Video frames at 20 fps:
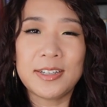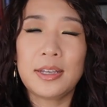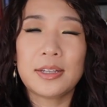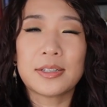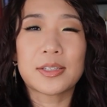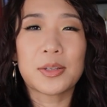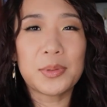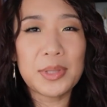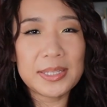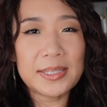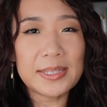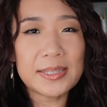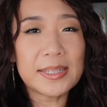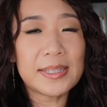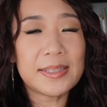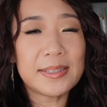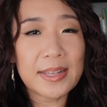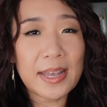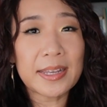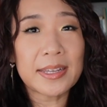So this is the
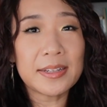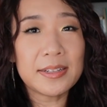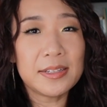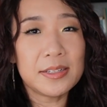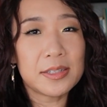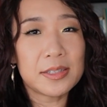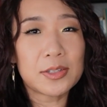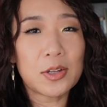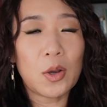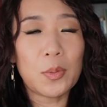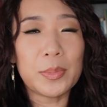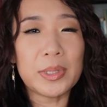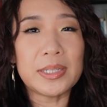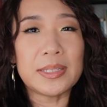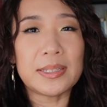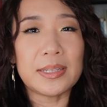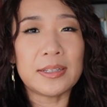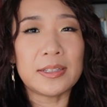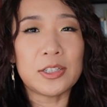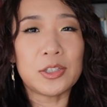second
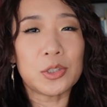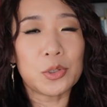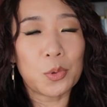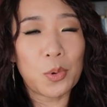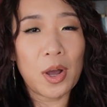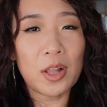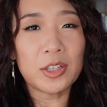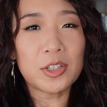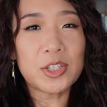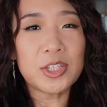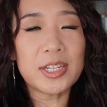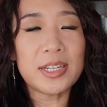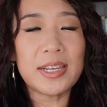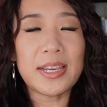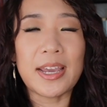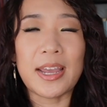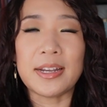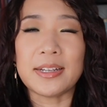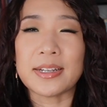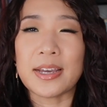installment in a duology,
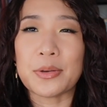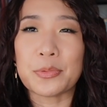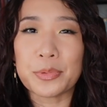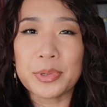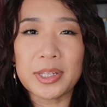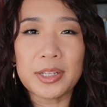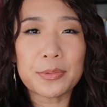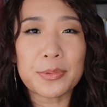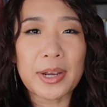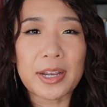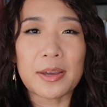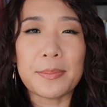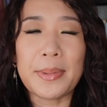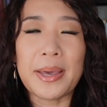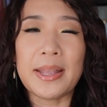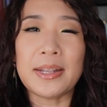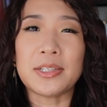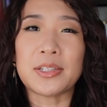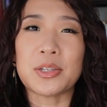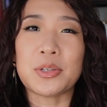and I really
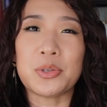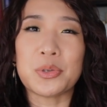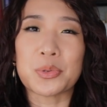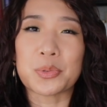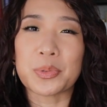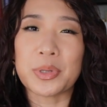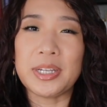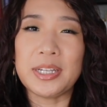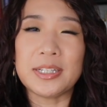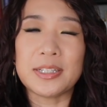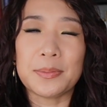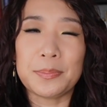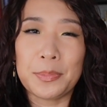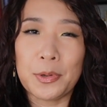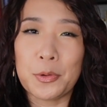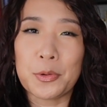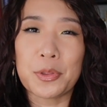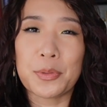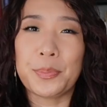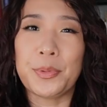recommend you read
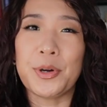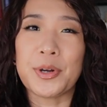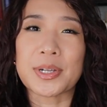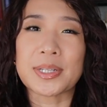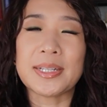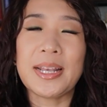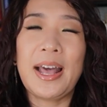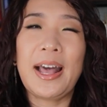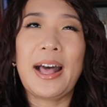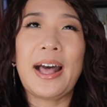both books.